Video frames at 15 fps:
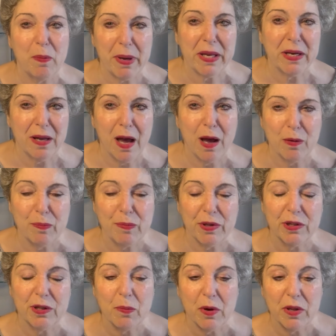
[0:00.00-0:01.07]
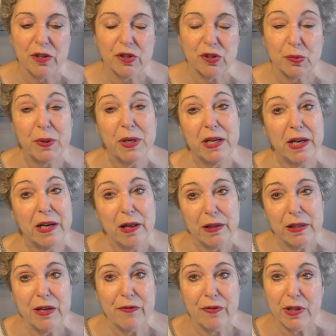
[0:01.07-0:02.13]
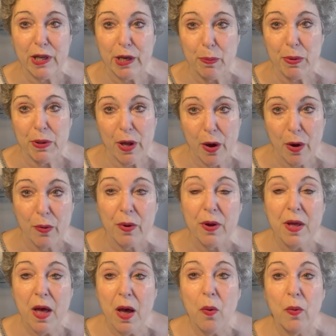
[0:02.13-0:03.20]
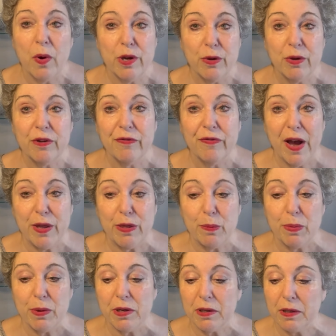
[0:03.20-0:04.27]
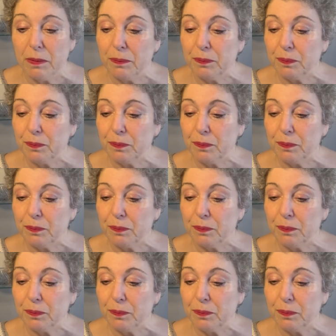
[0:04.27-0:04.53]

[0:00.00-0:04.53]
but I'll put them on the screen, and I'll leave a link below where you can find the book.